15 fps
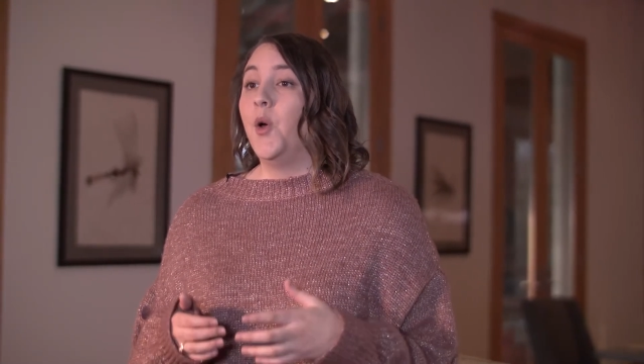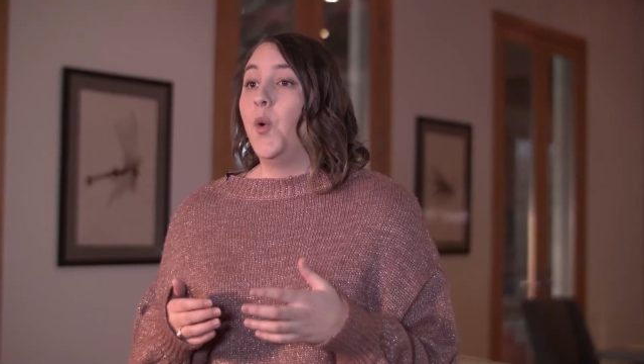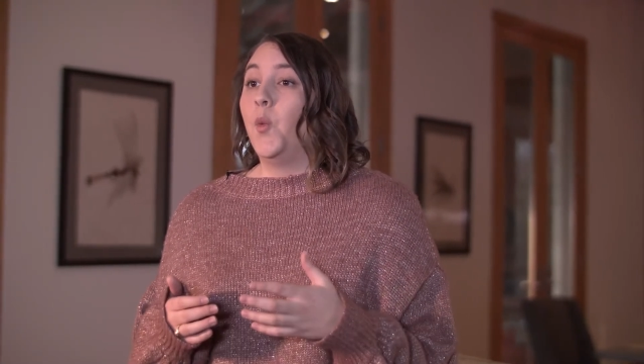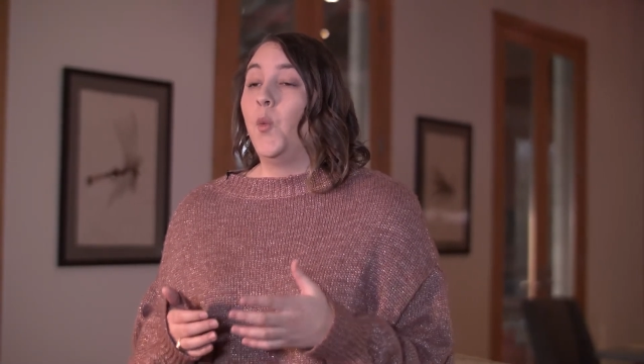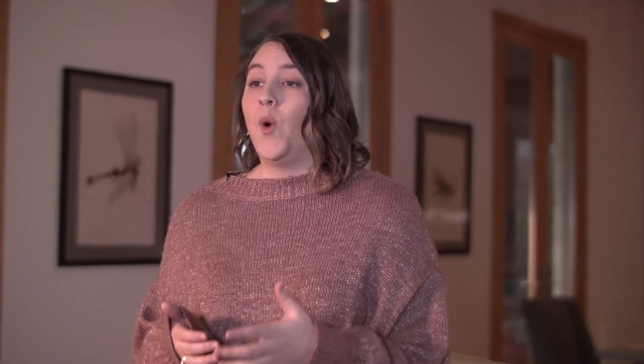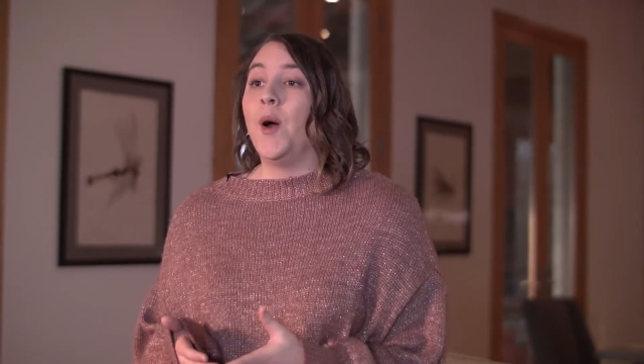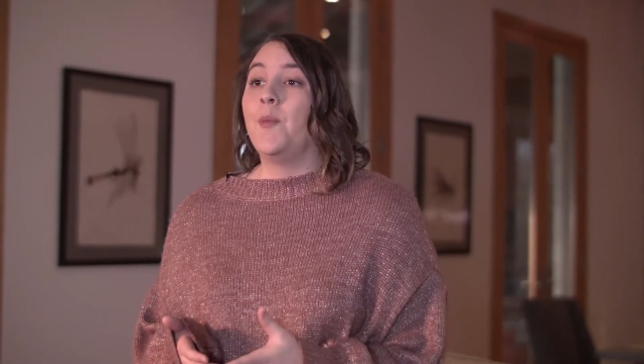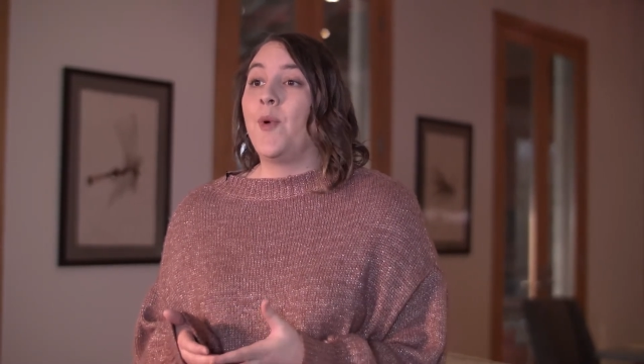
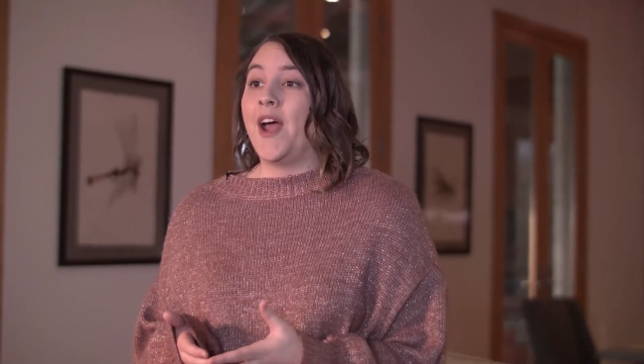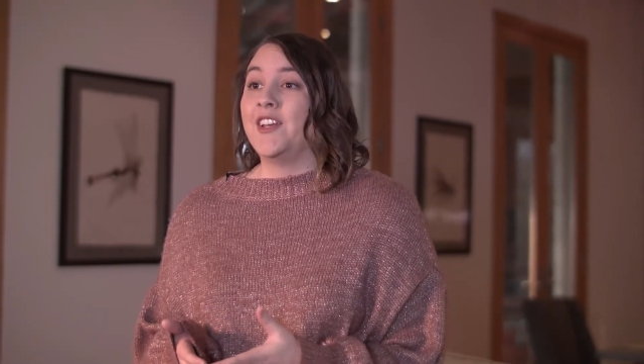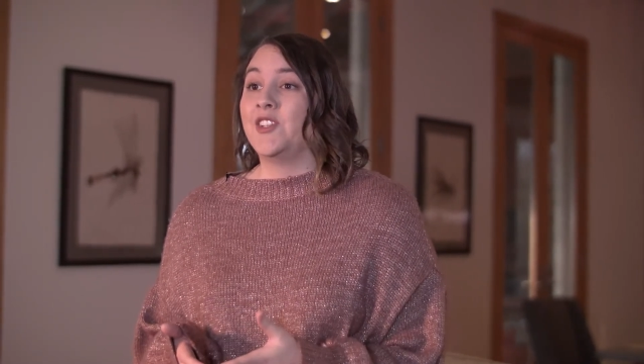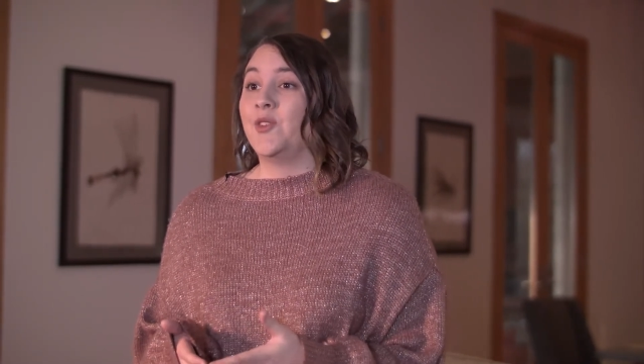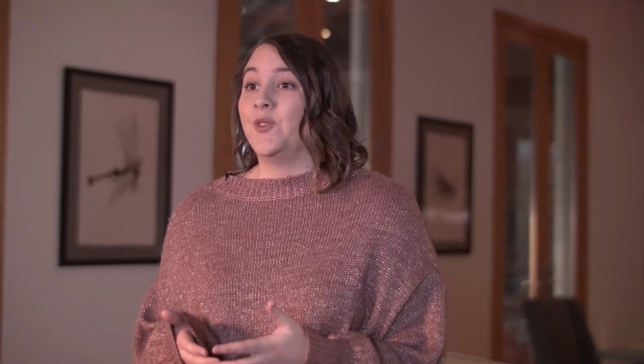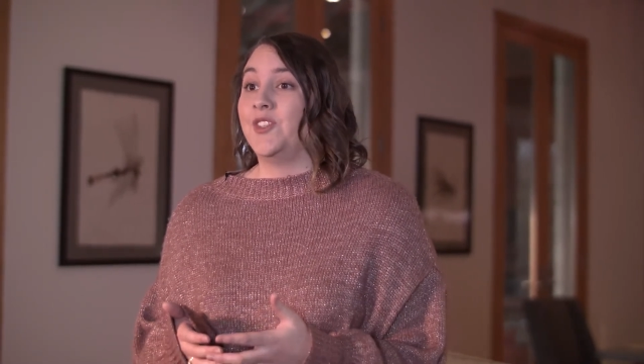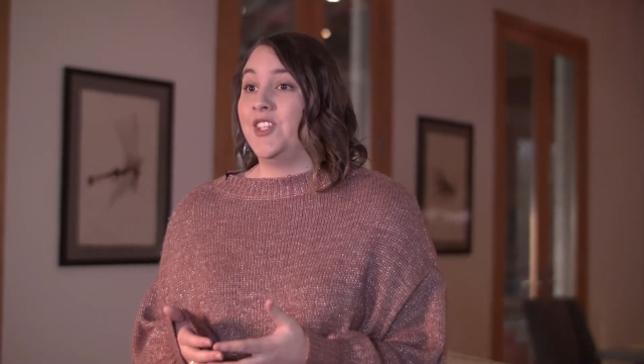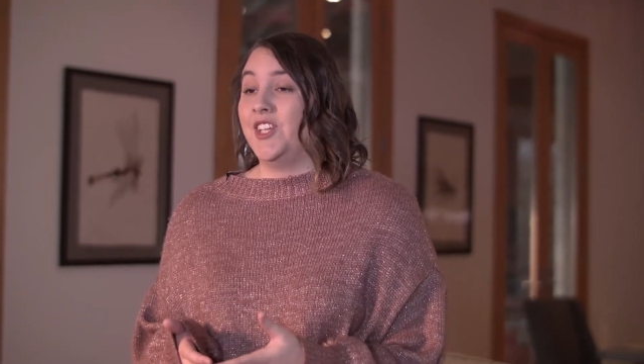What
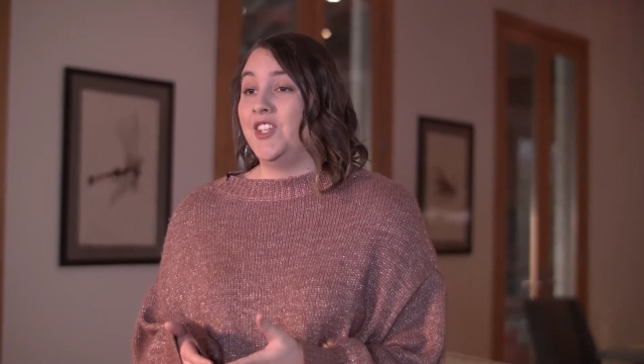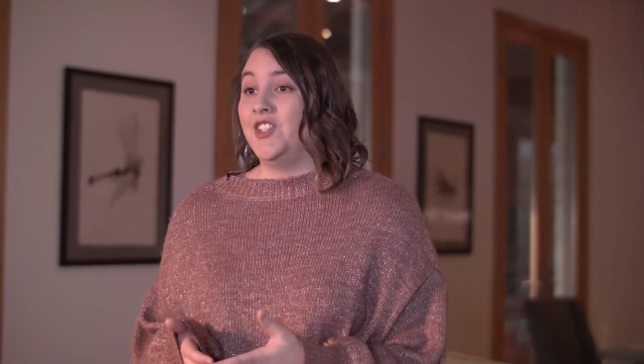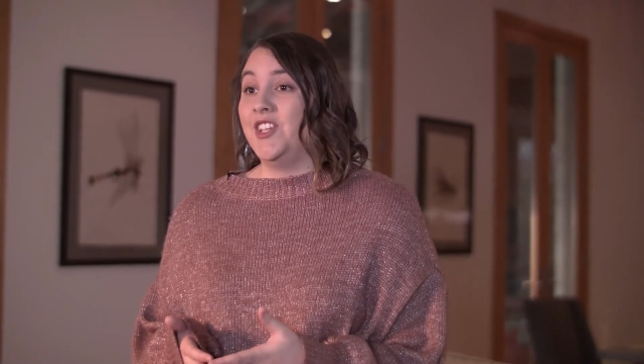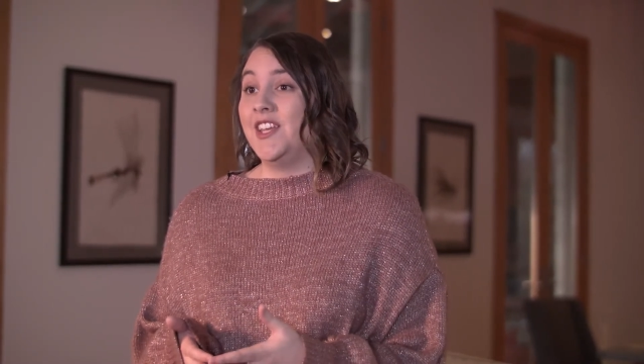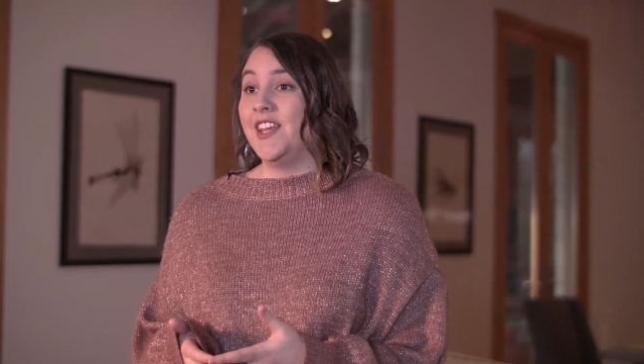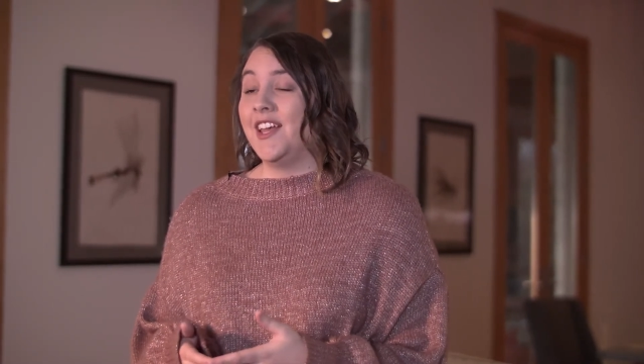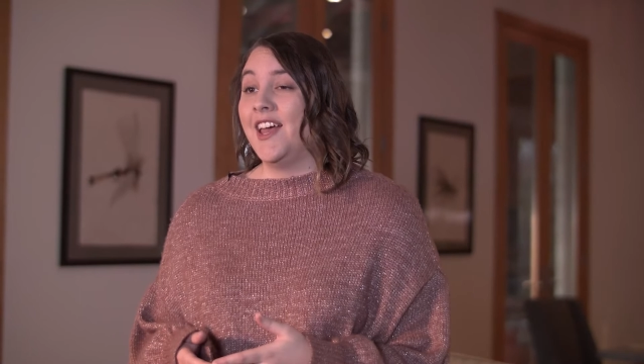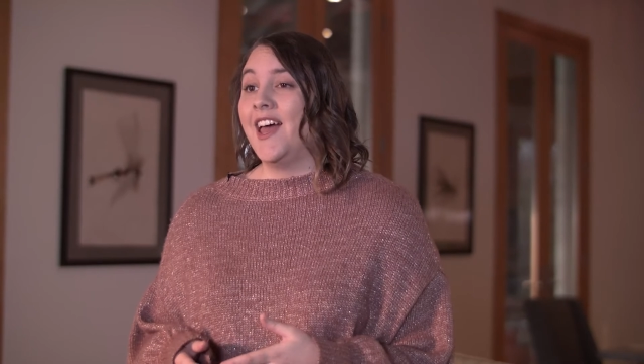practical
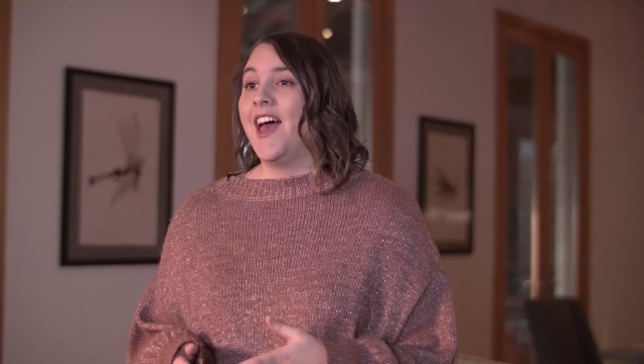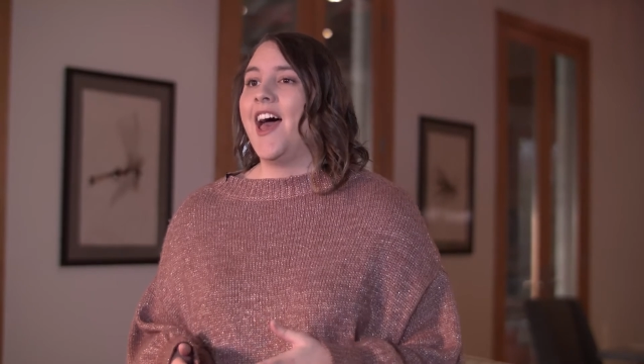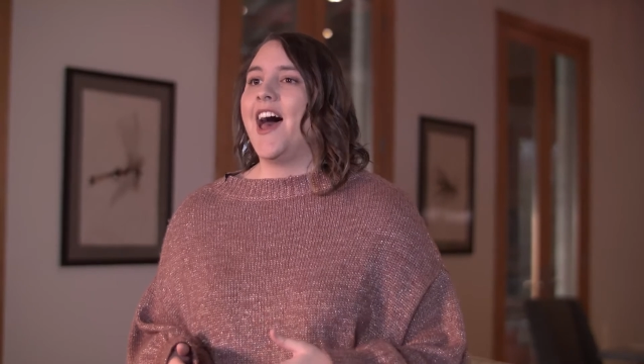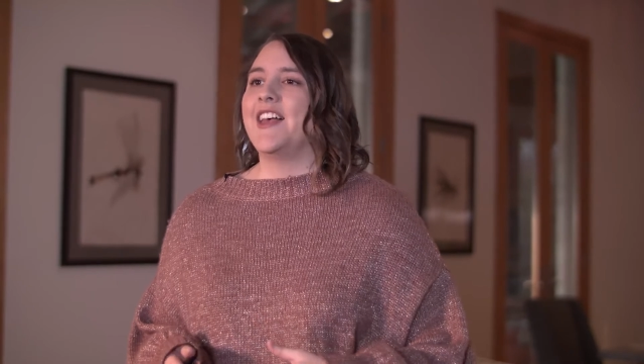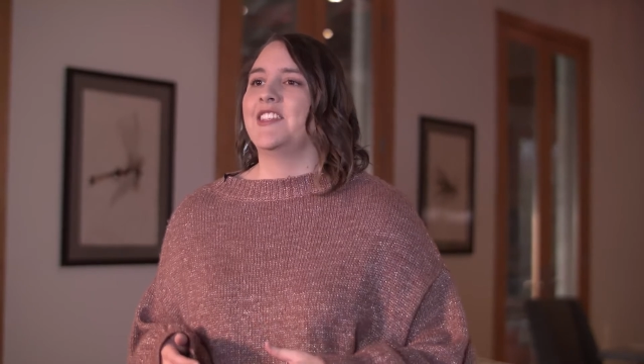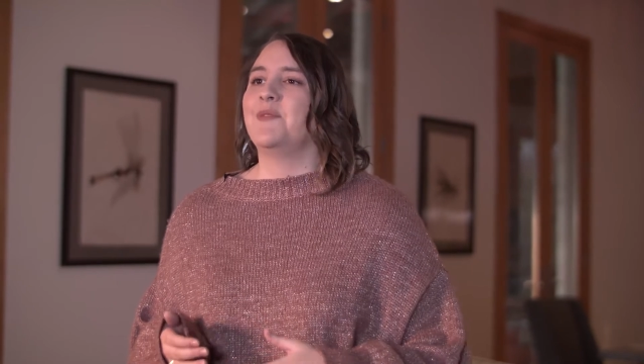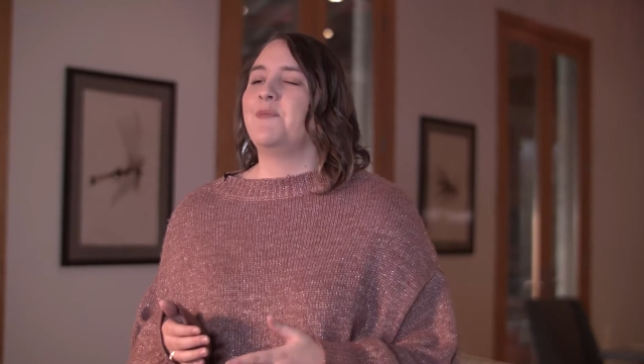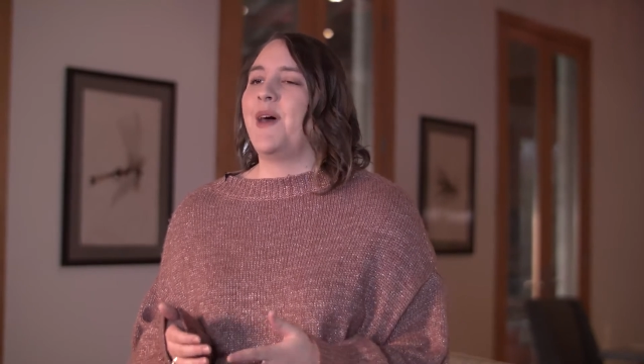teaching
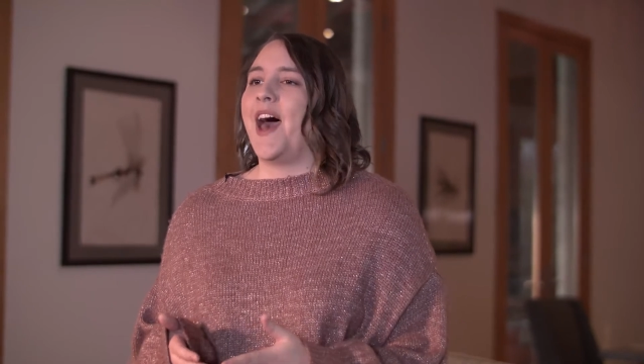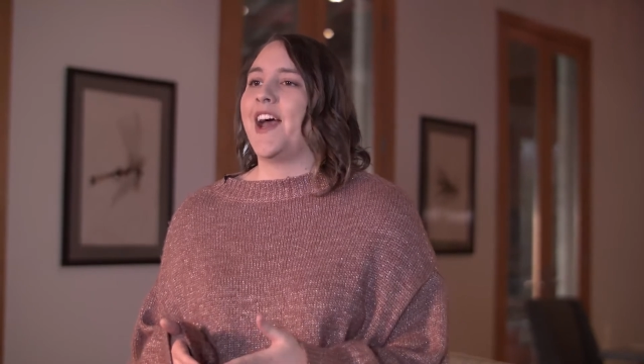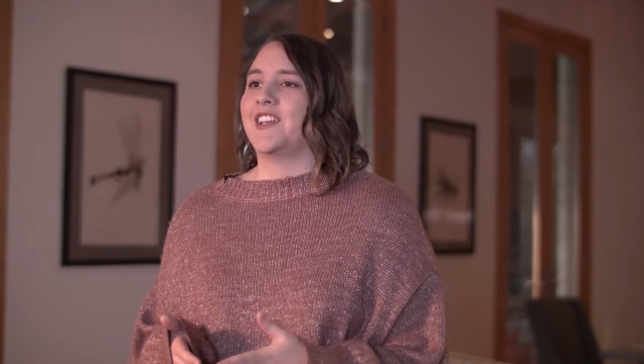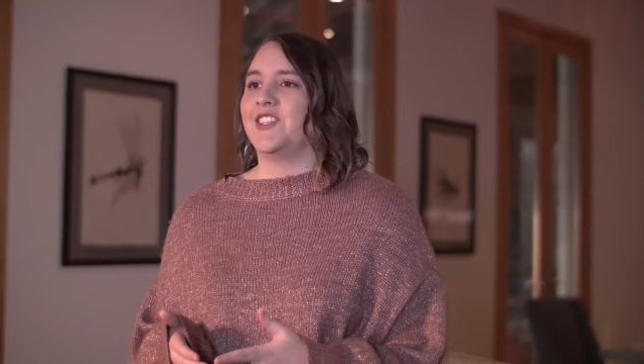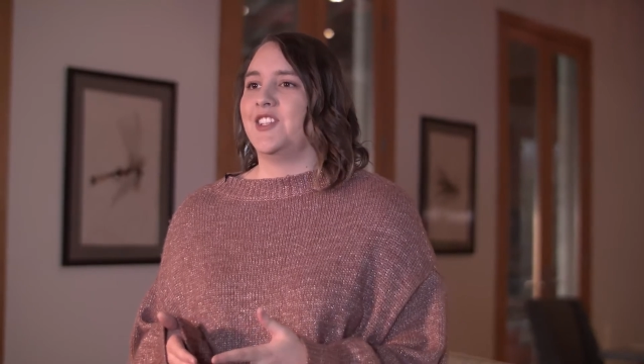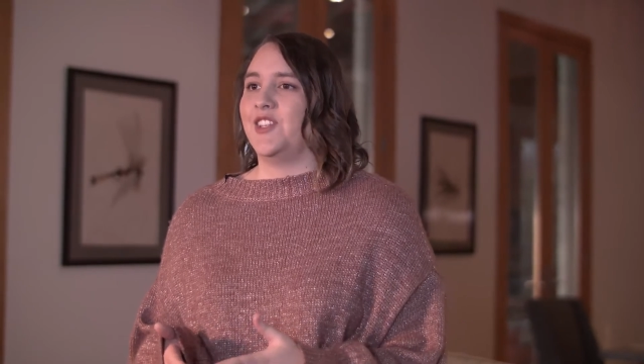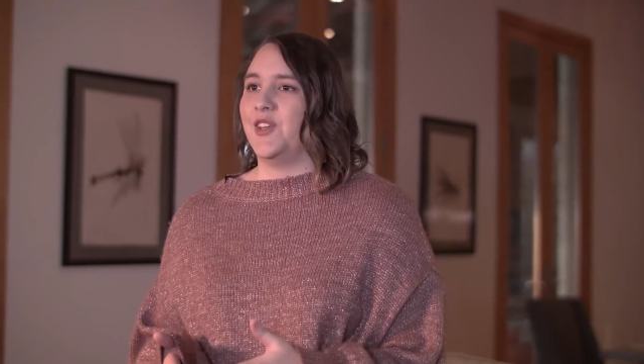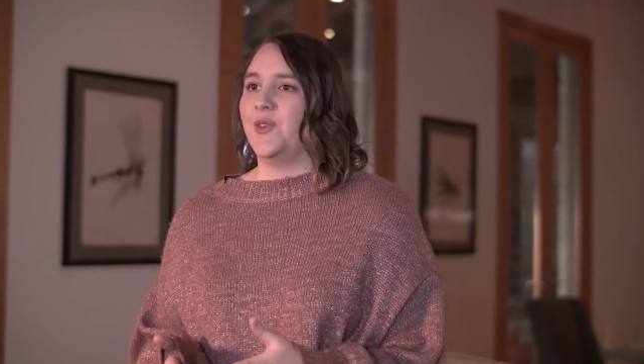has
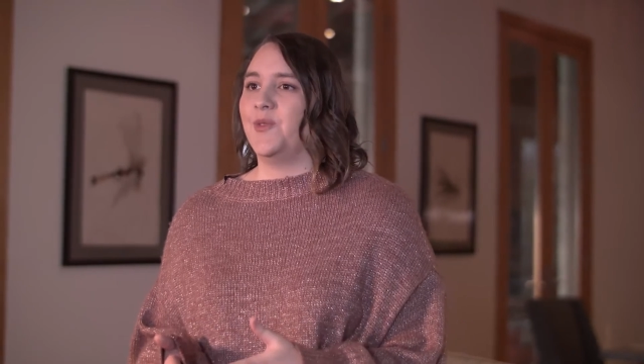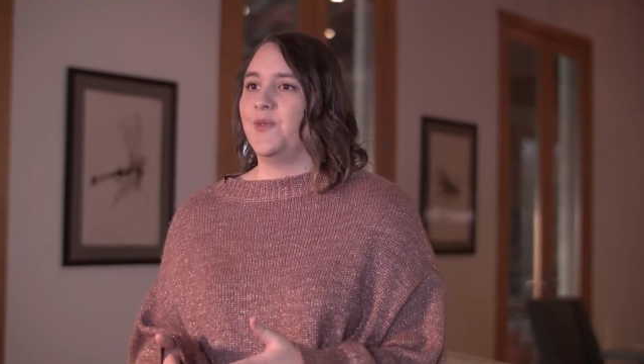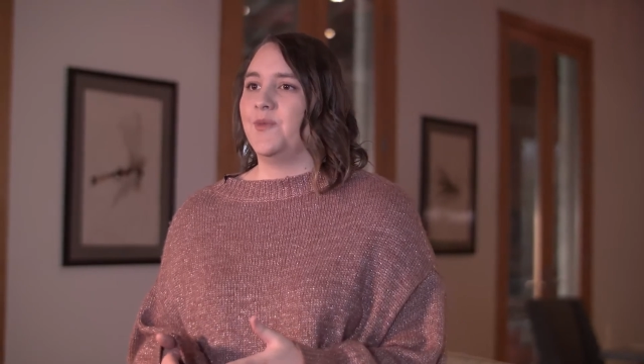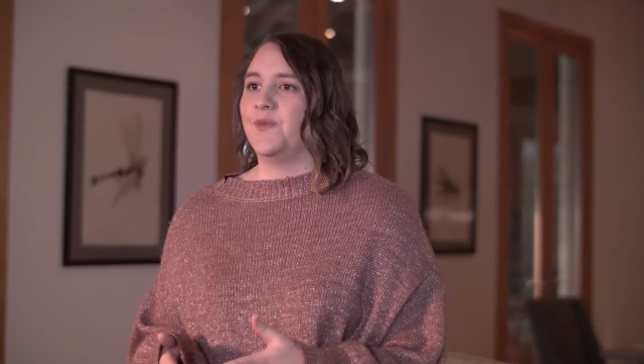impacted you?